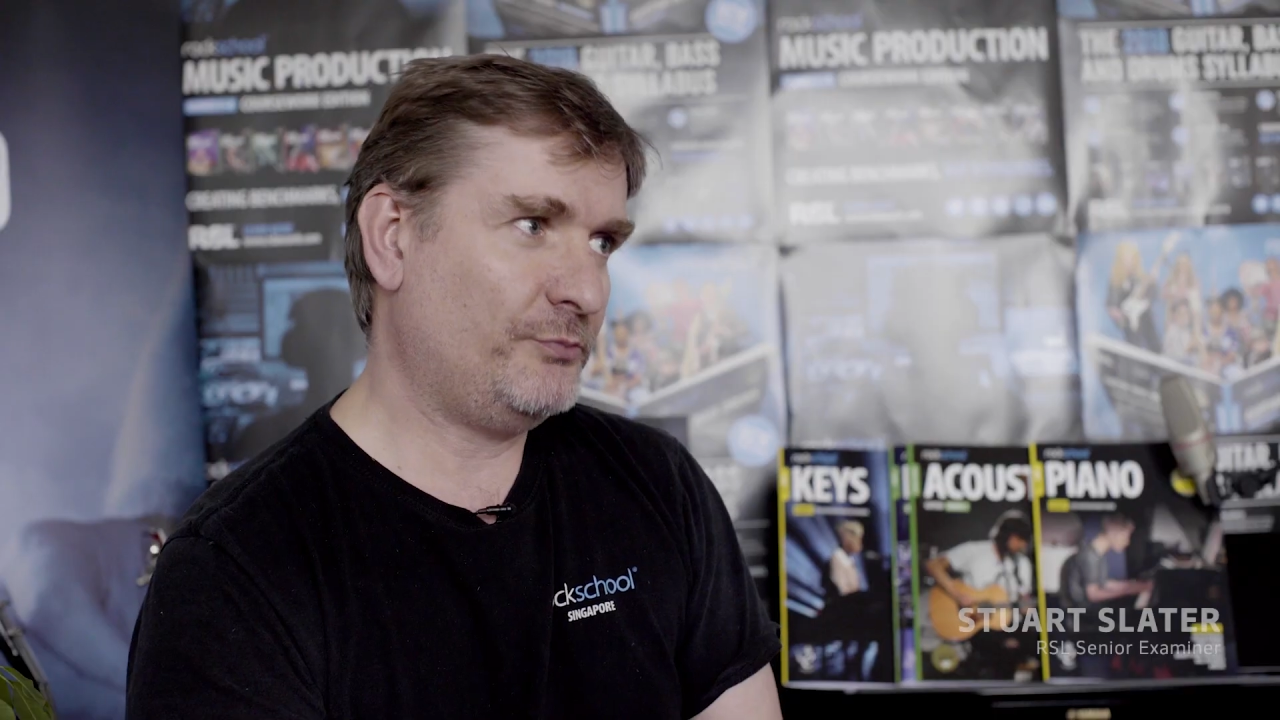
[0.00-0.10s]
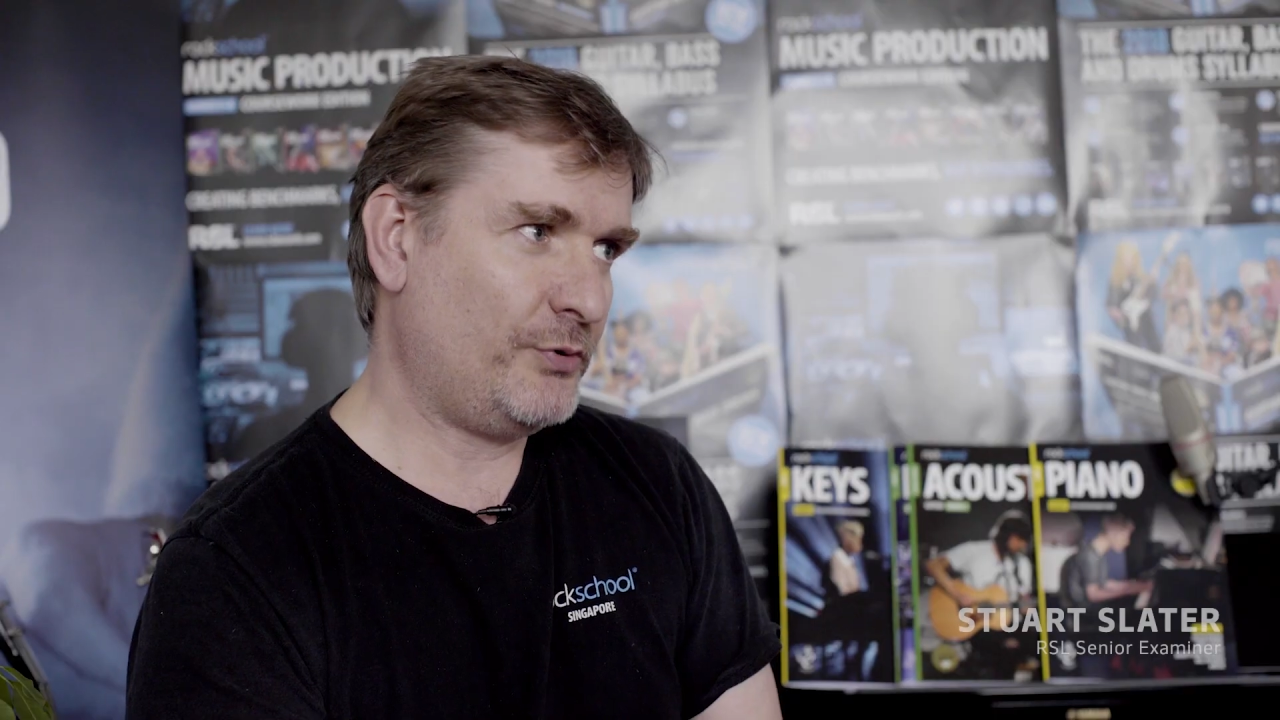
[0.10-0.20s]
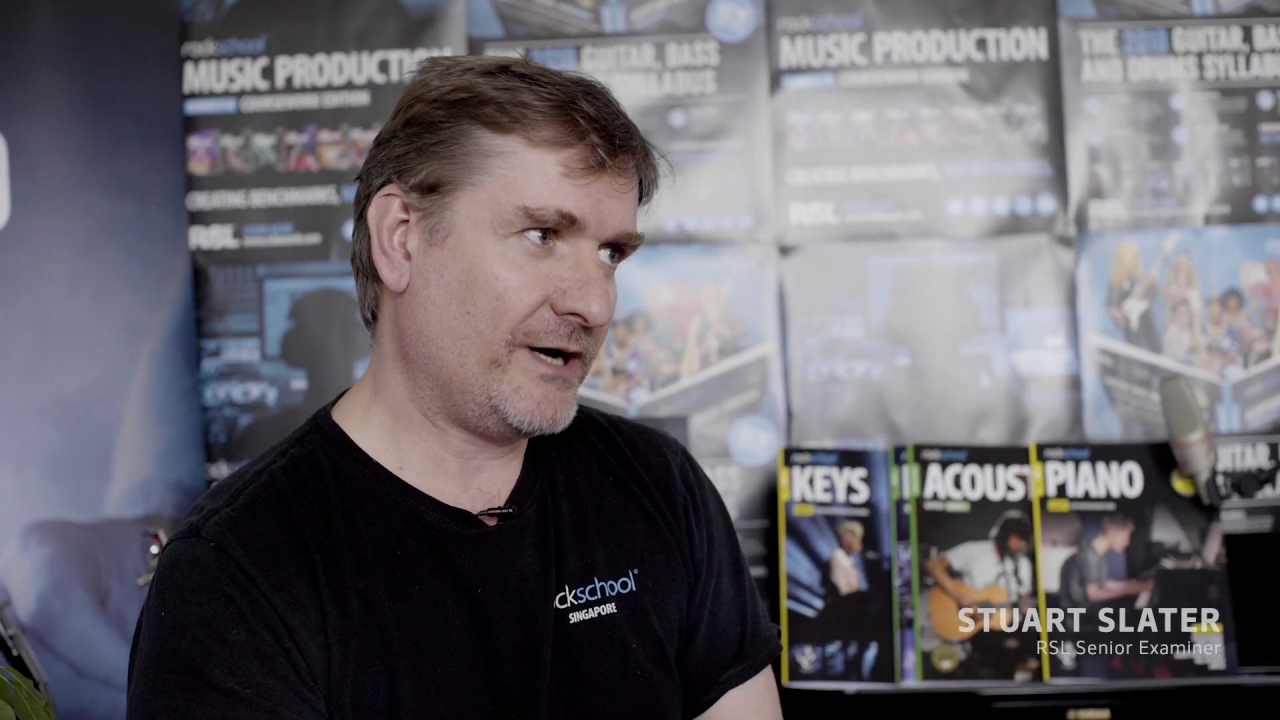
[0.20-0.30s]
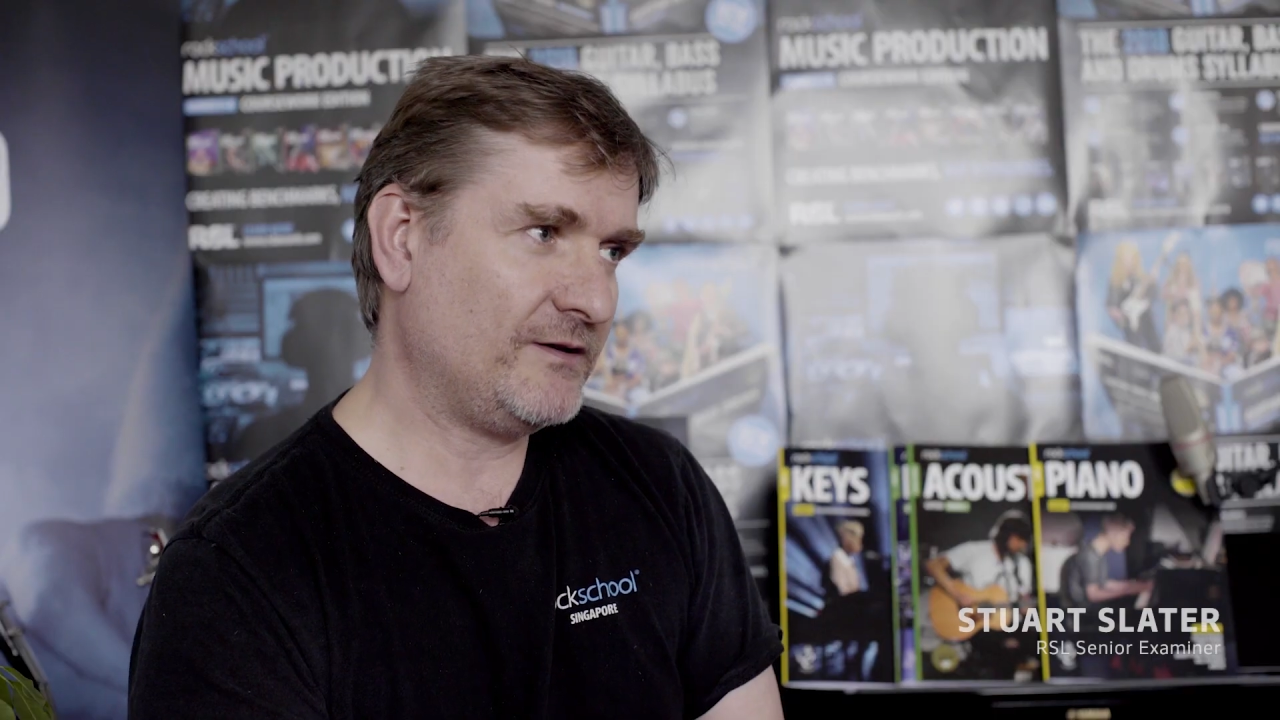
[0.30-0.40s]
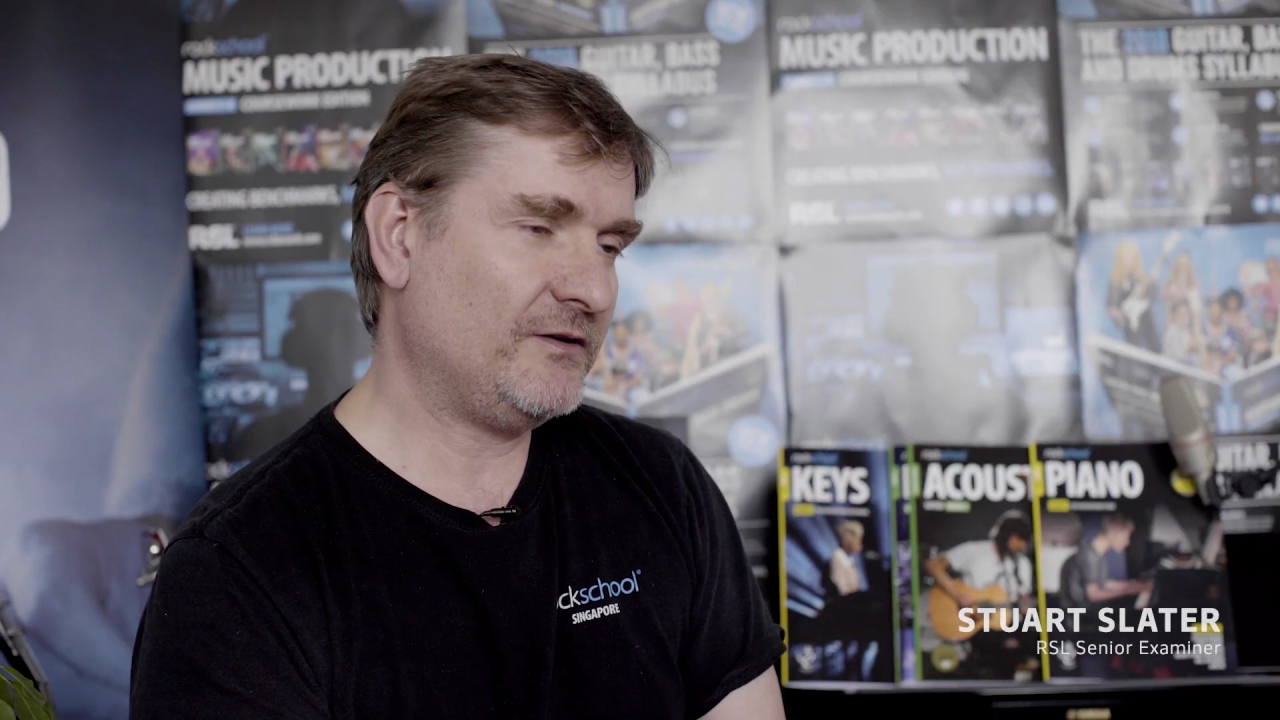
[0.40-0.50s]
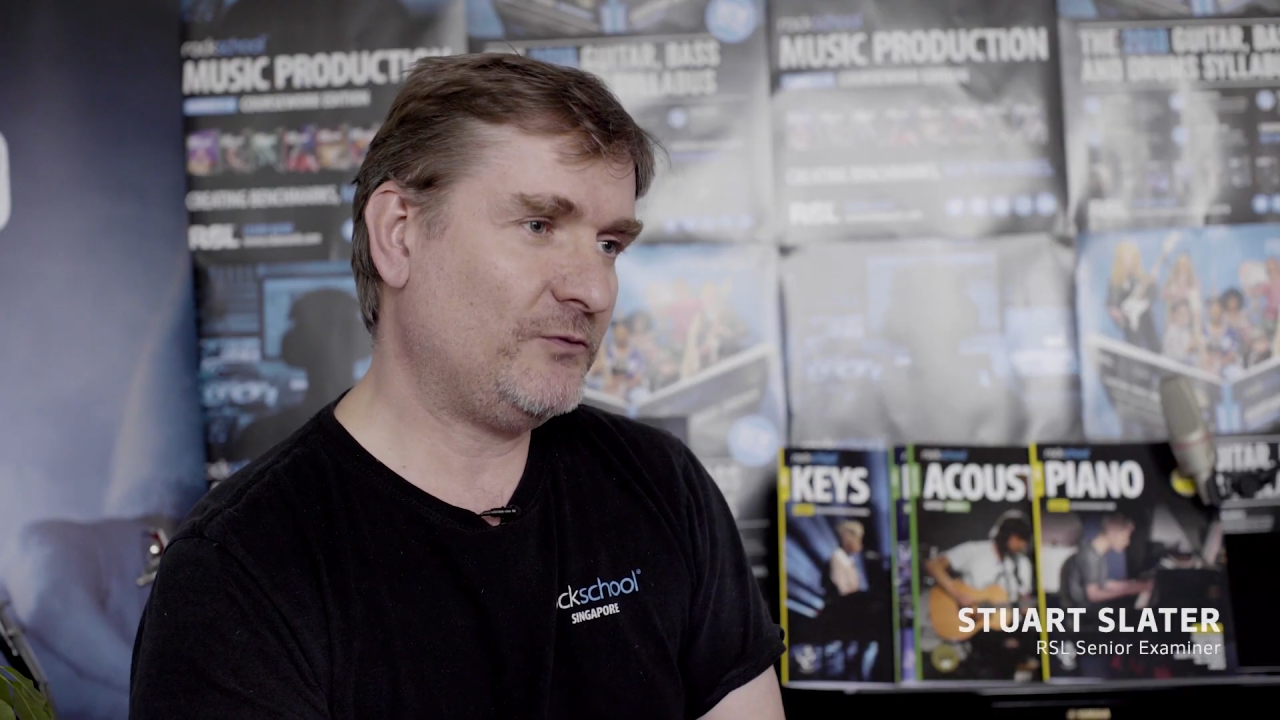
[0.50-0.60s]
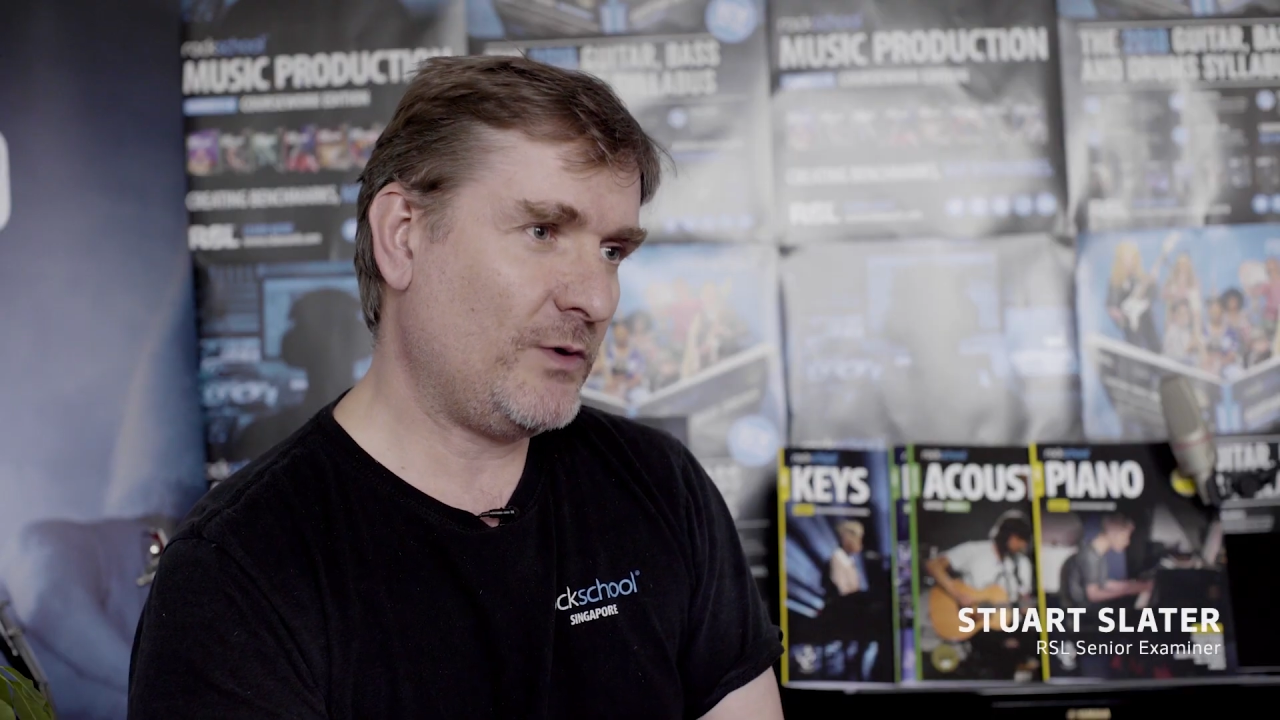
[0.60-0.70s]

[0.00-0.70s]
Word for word: Practice